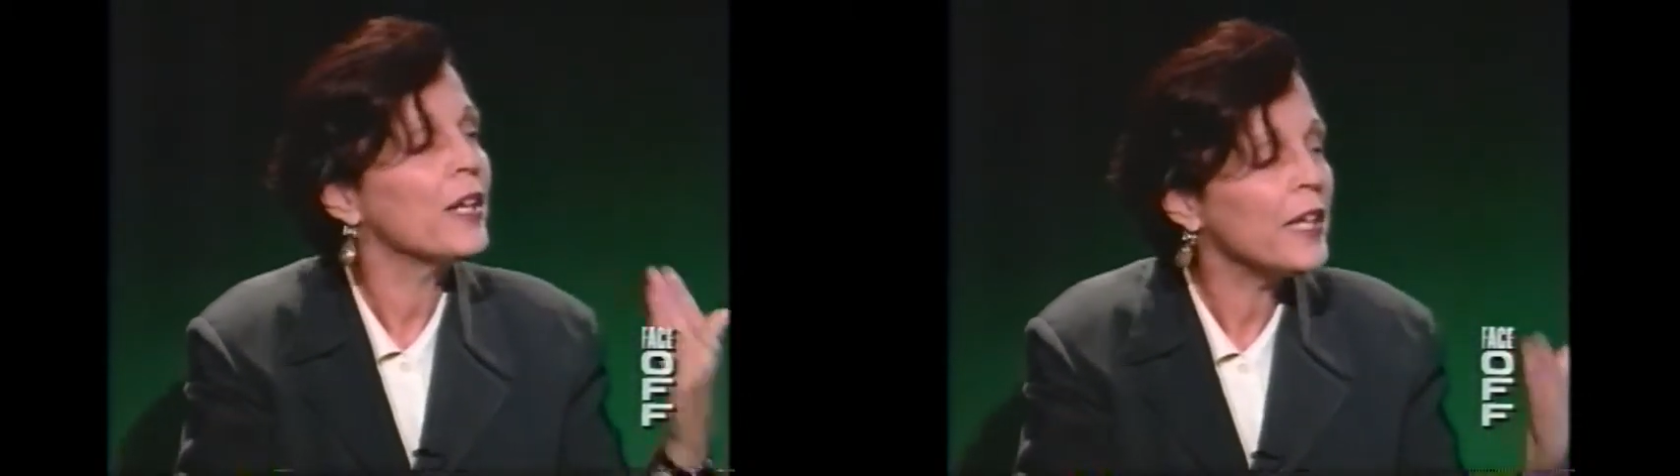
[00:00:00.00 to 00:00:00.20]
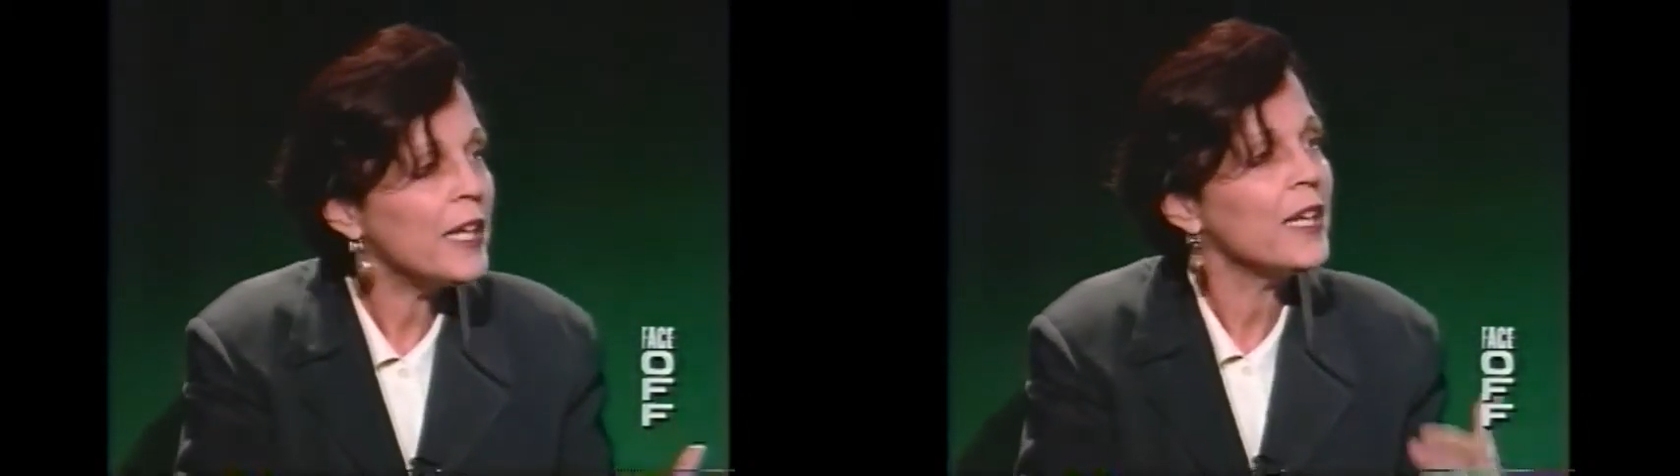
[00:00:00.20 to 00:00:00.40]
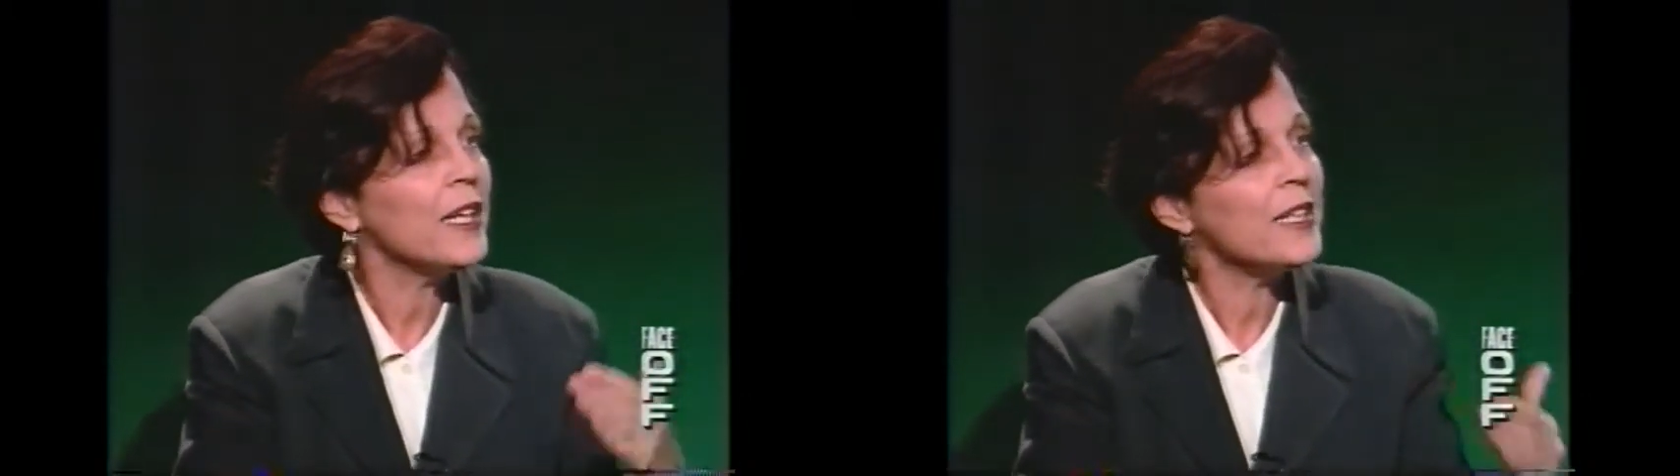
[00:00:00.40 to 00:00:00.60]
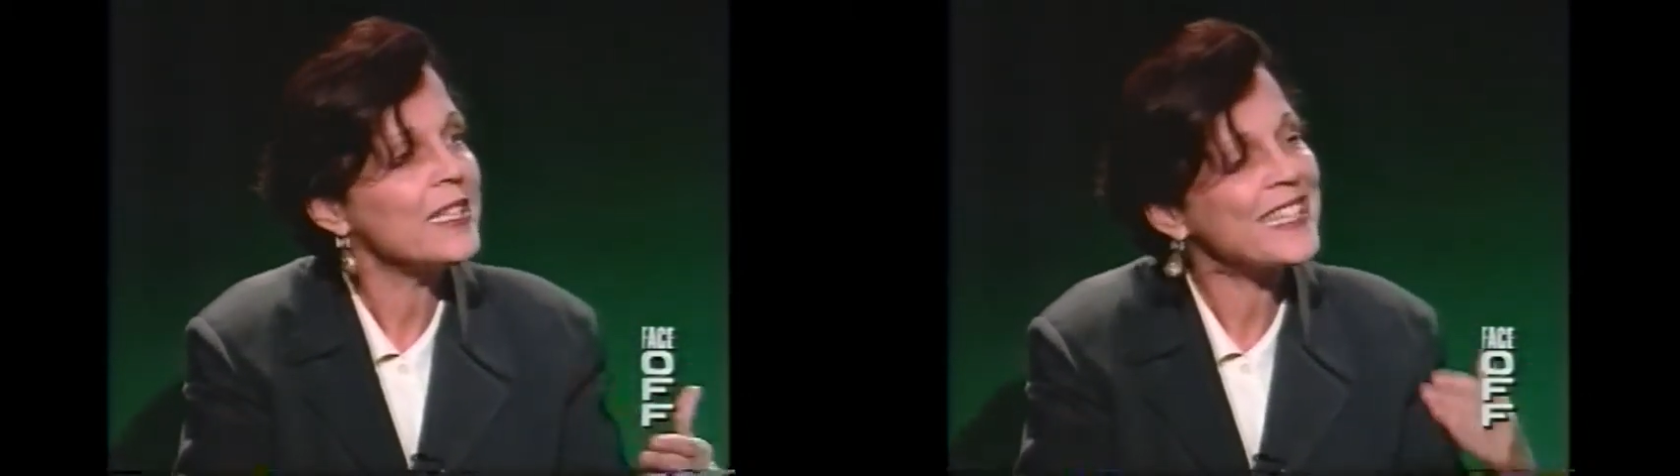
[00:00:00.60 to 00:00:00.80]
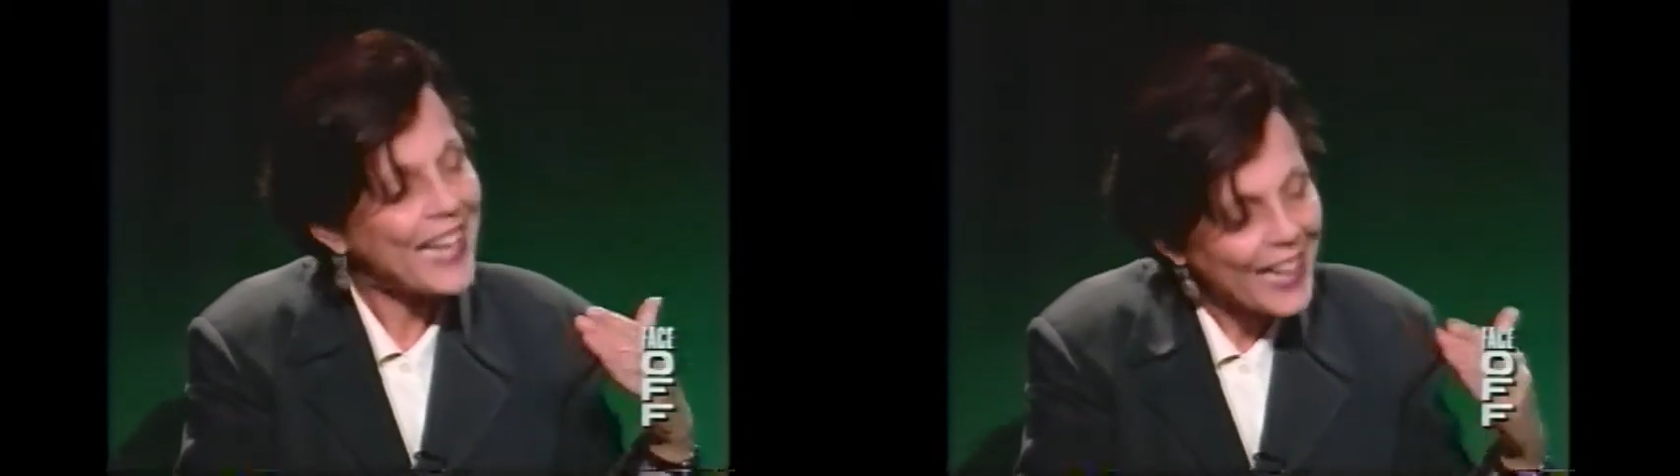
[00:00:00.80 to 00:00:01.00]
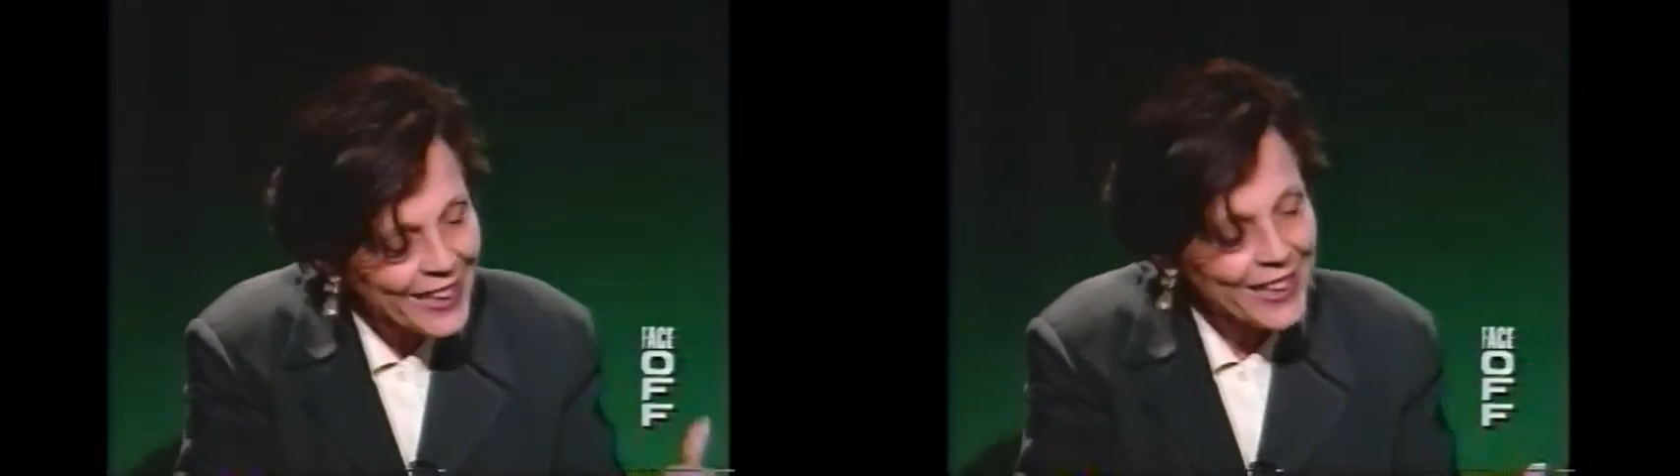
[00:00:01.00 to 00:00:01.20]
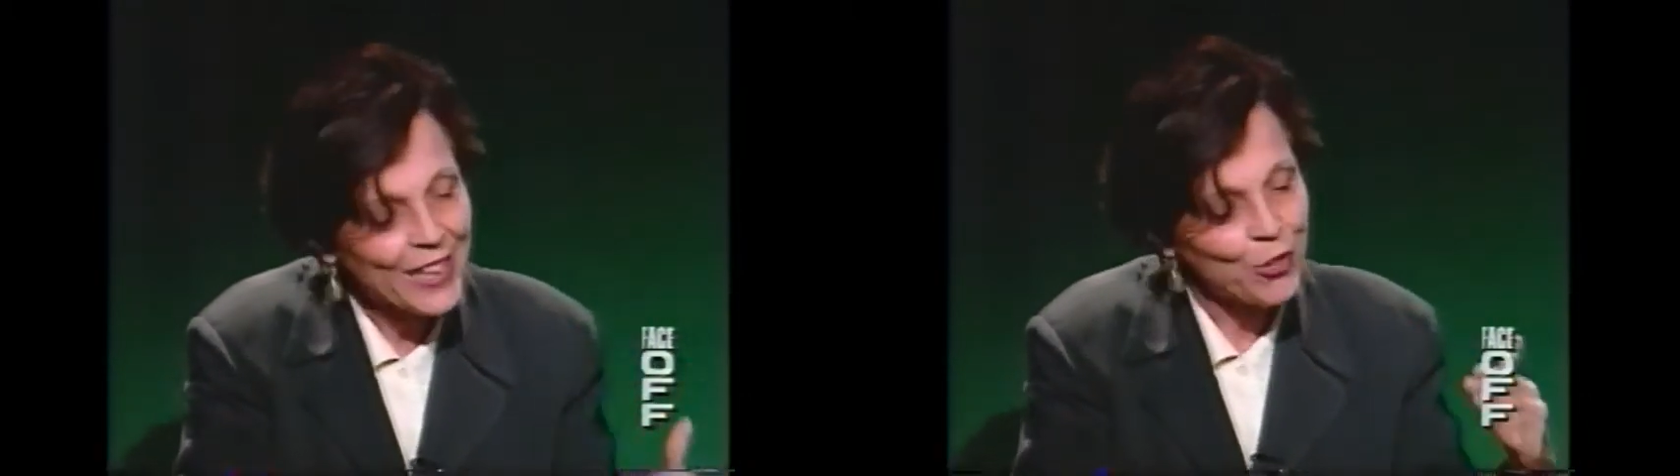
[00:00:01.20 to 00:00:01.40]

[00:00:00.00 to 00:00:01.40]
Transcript: and he is getting